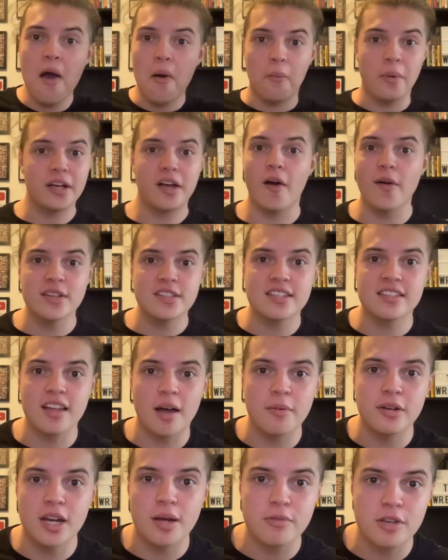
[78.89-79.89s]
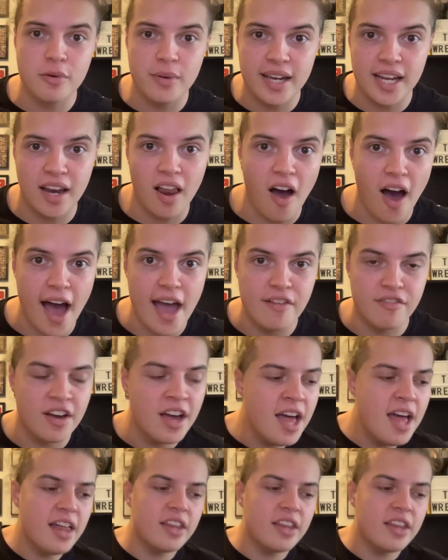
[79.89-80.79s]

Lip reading: we're going to WWE Live.